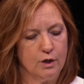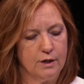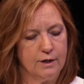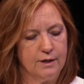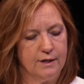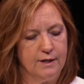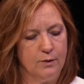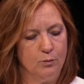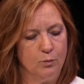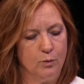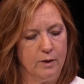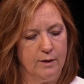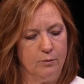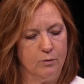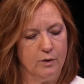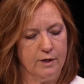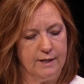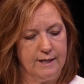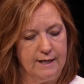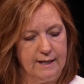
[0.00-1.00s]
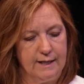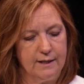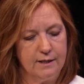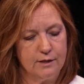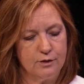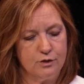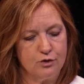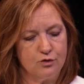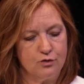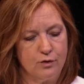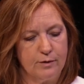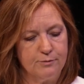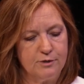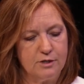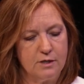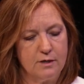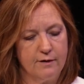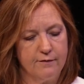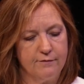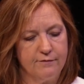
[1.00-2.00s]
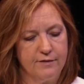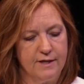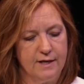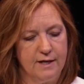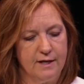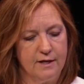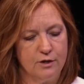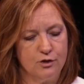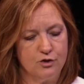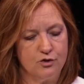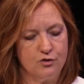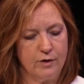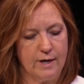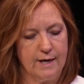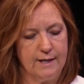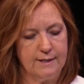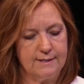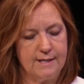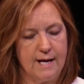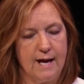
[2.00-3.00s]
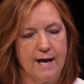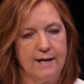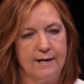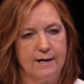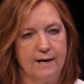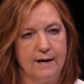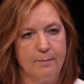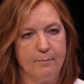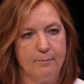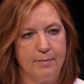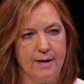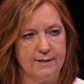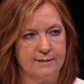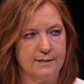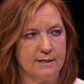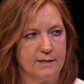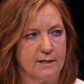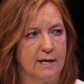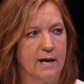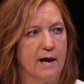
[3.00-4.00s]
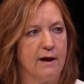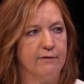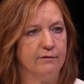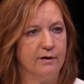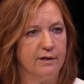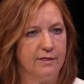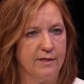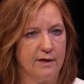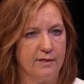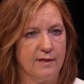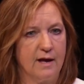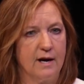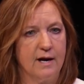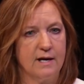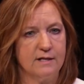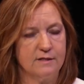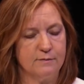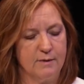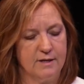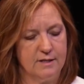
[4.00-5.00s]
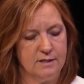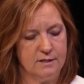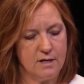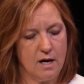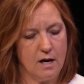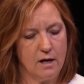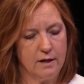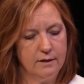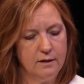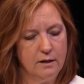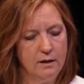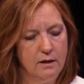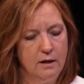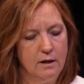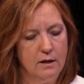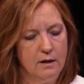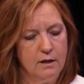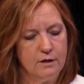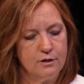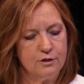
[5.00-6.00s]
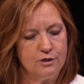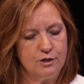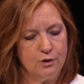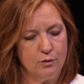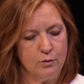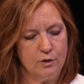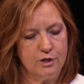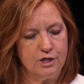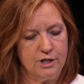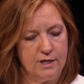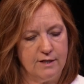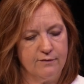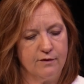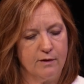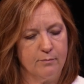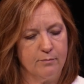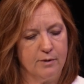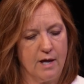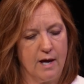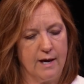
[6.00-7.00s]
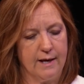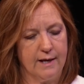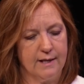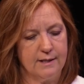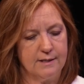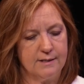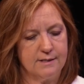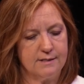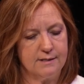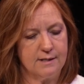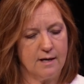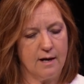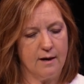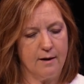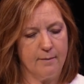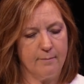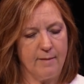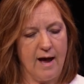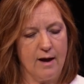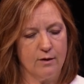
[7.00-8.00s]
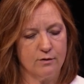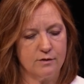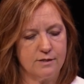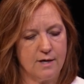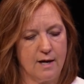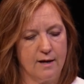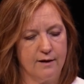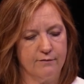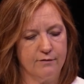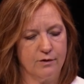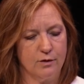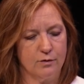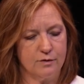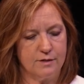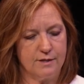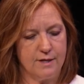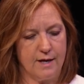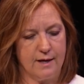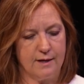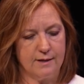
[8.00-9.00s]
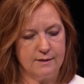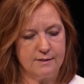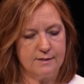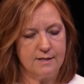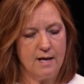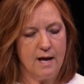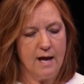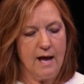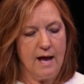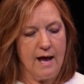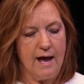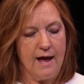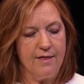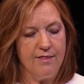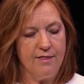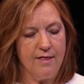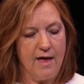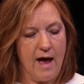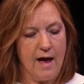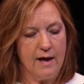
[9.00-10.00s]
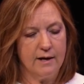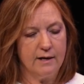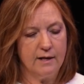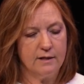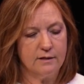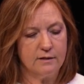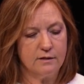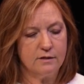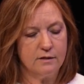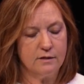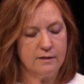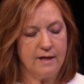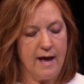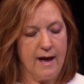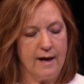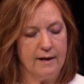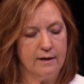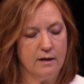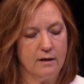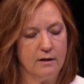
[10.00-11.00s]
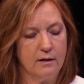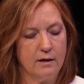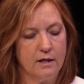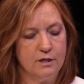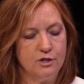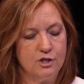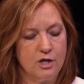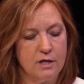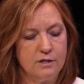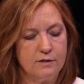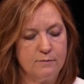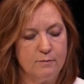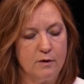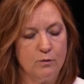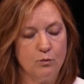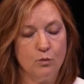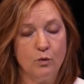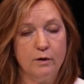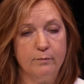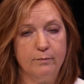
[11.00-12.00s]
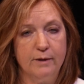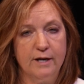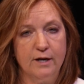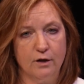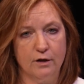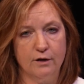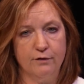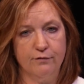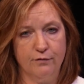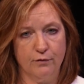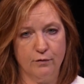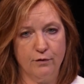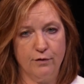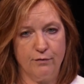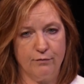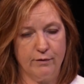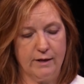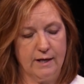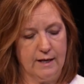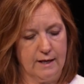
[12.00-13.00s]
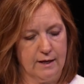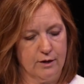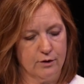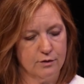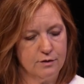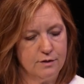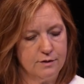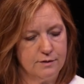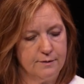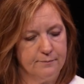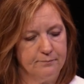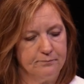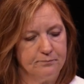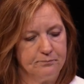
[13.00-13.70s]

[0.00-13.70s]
We would need a description of the constraint and basically everything that has been done to achieve compliance outside of those things. And that adjustment would be good for 3 years.